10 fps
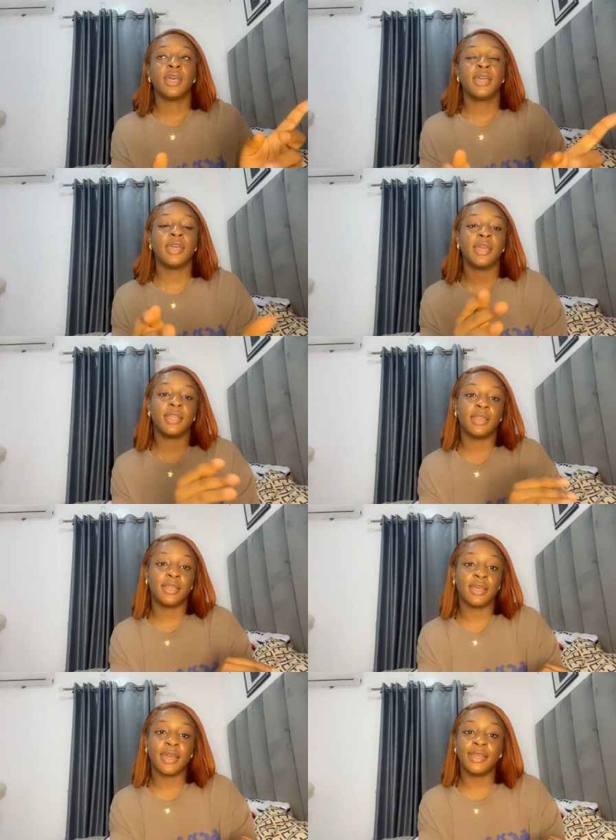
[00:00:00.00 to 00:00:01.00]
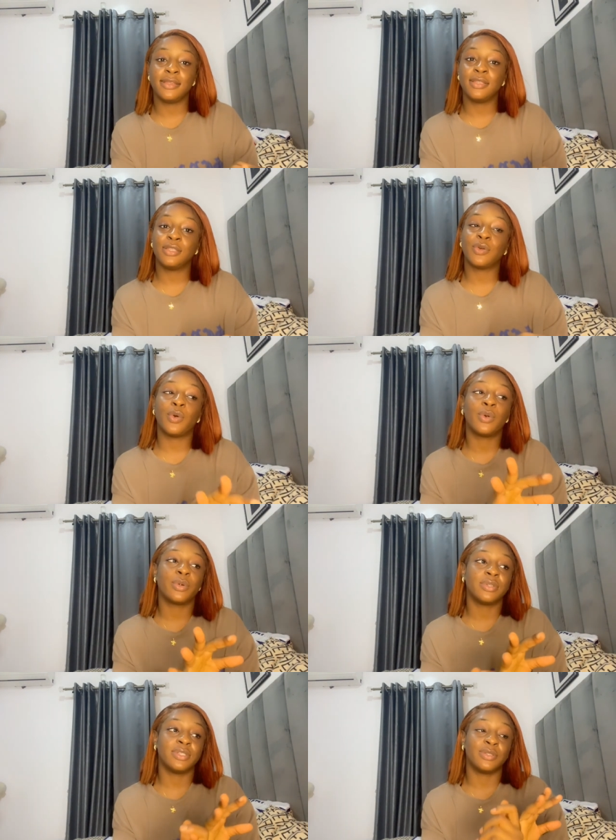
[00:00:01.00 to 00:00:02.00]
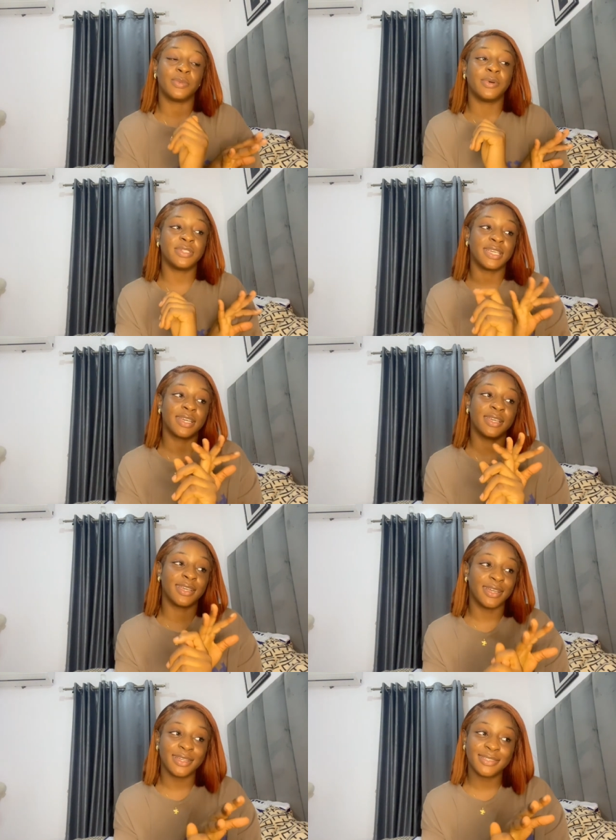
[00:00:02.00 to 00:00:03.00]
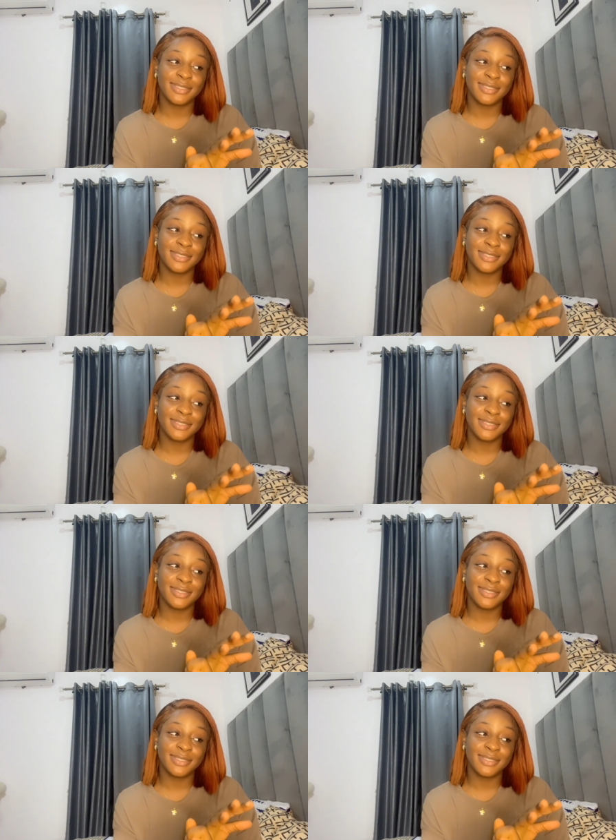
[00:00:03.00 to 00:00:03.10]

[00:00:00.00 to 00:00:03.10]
and I need all the support I can get.